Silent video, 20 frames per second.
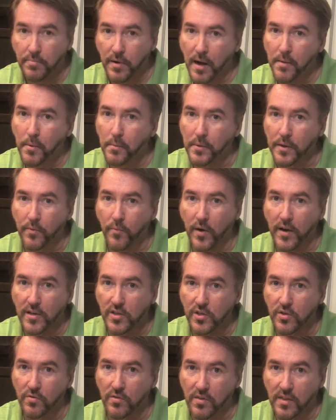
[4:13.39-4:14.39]
probably way
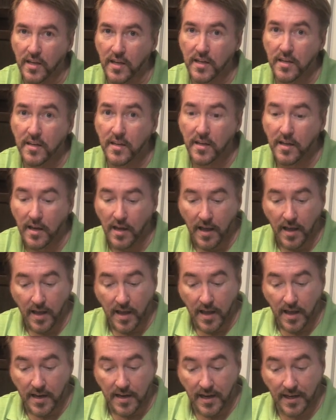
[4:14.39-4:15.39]
too thin.
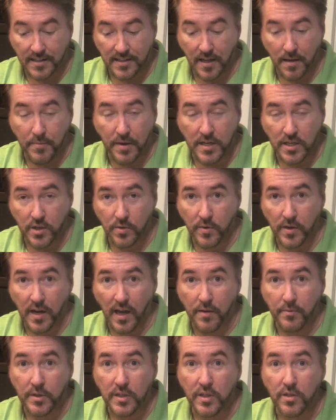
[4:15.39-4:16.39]
Next time I do it, I
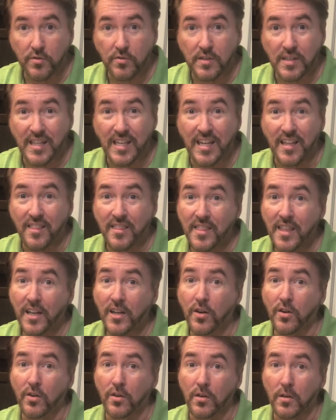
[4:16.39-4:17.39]
would use the
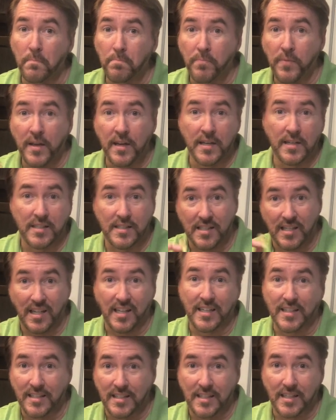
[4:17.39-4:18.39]
thicker
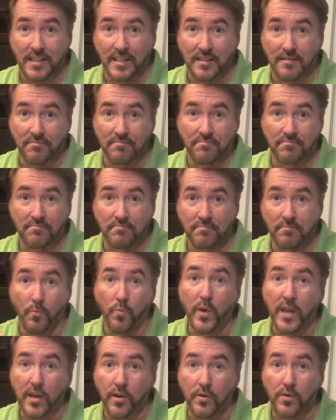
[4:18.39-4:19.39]
slicing
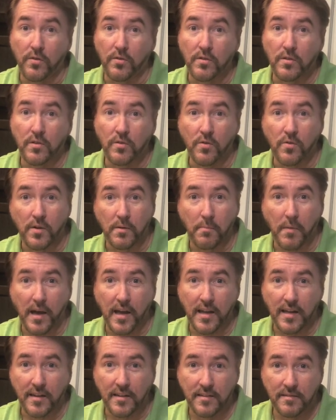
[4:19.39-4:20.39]
wheel on
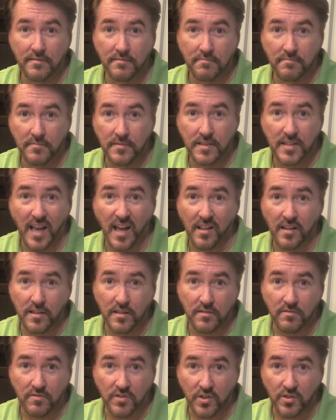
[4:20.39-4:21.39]
my salad
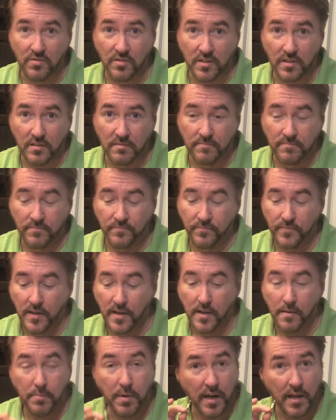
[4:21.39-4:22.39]
shooter.
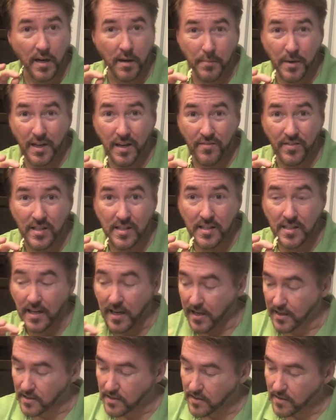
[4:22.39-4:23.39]
But I'm gonna give this a
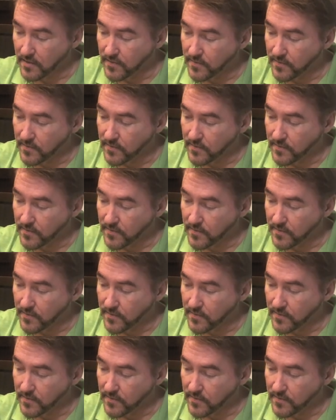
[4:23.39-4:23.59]
taste.